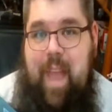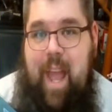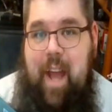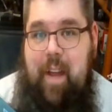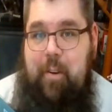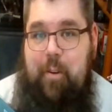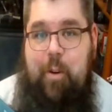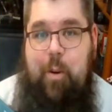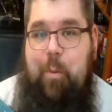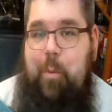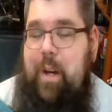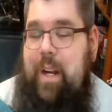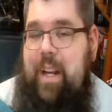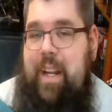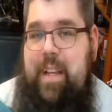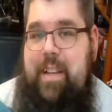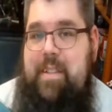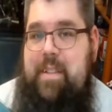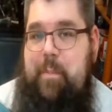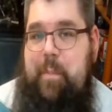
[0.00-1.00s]
don't know what it
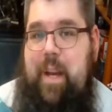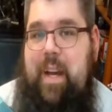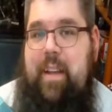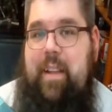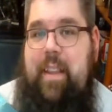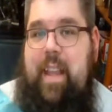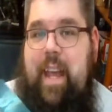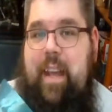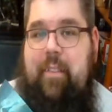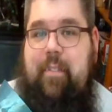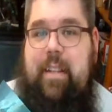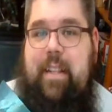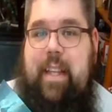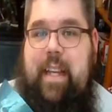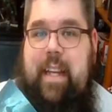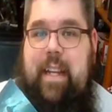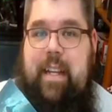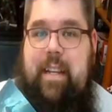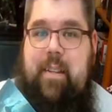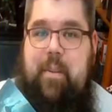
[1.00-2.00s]
is about Angry
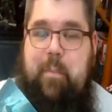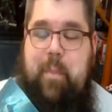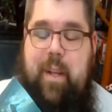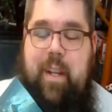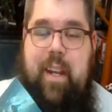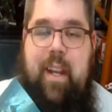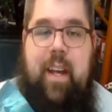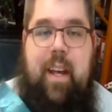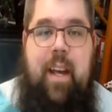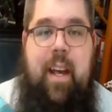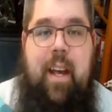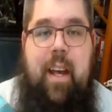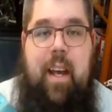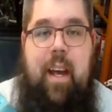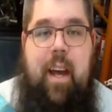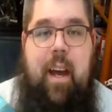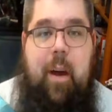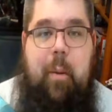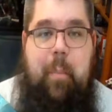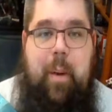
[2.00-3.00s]
Ladies, but
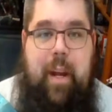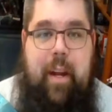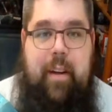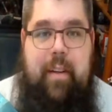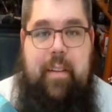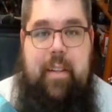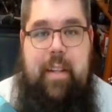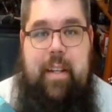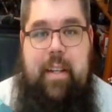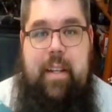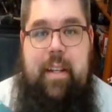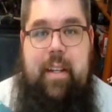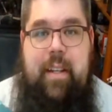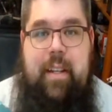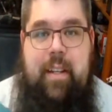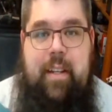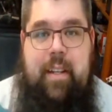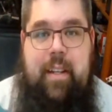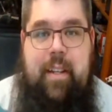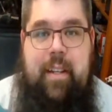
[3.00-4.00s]
apparently
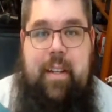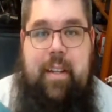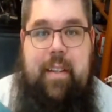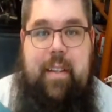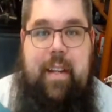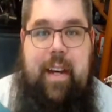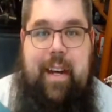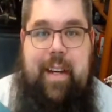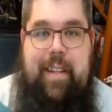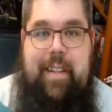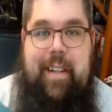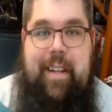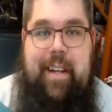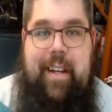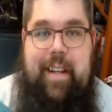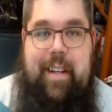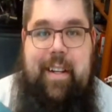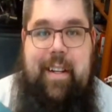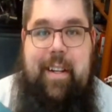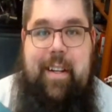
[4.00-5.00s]
that,
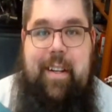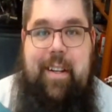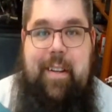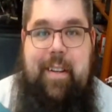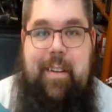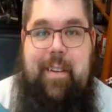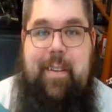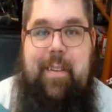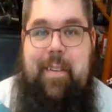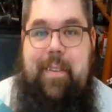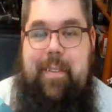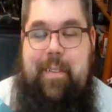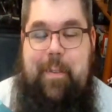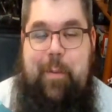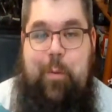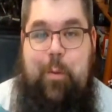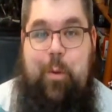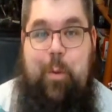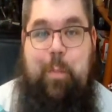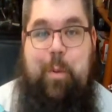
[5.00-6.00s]
like,
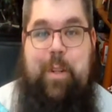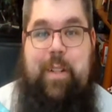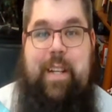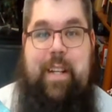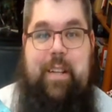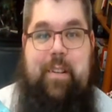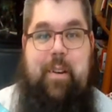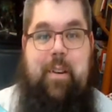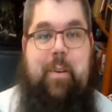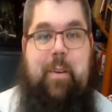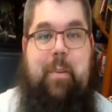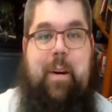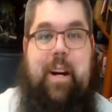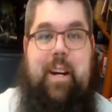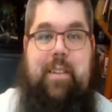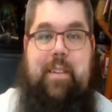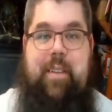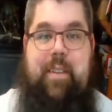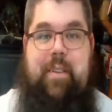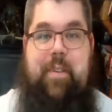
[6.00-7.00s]
super ticked all the
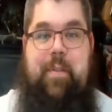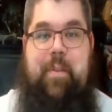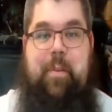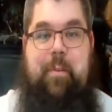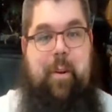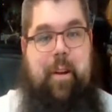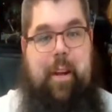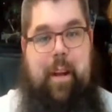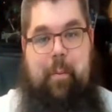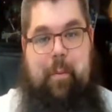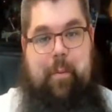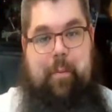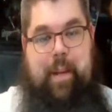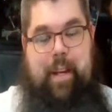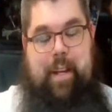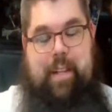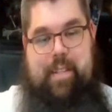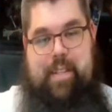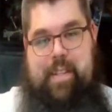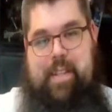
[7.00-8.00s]
boxes for Warhammer
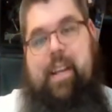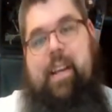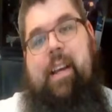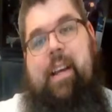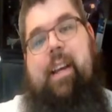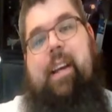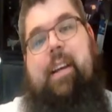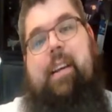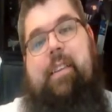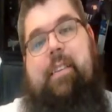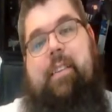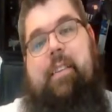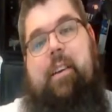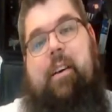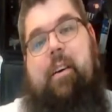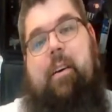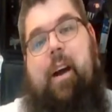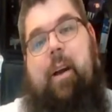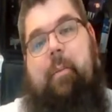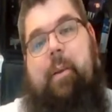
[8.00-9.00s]
fans.
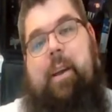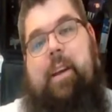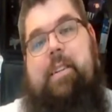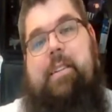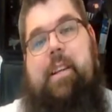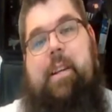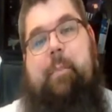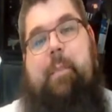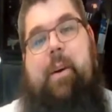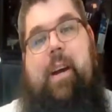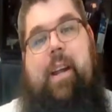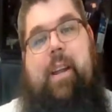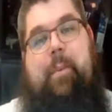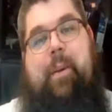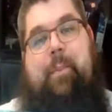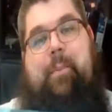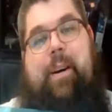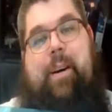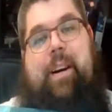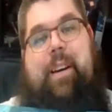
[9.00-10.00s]
So I managed to get a Piety and
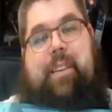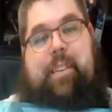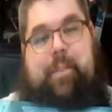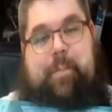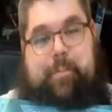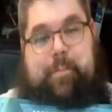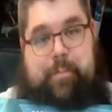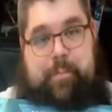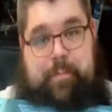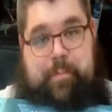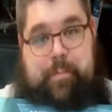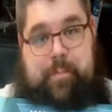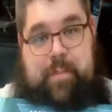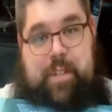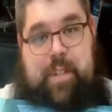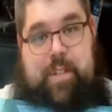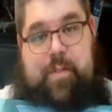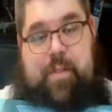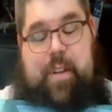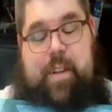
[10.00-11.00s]
Pain box,
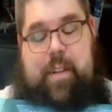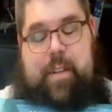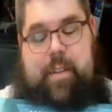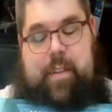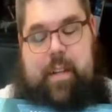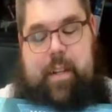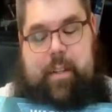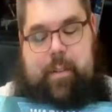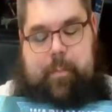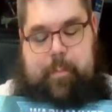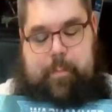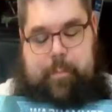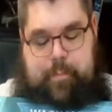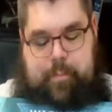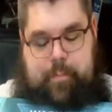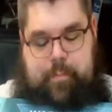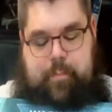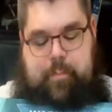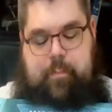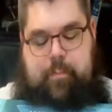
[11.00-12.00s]
which is very exciting.
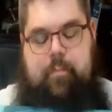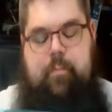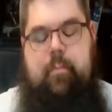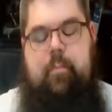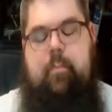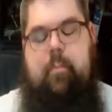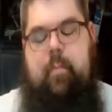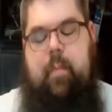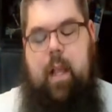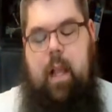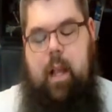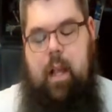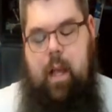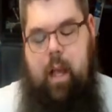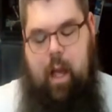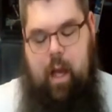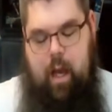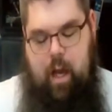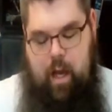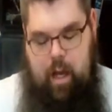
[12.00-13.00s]

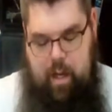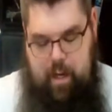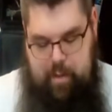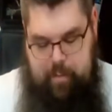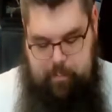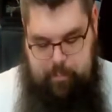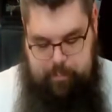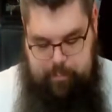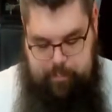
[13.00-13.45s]
I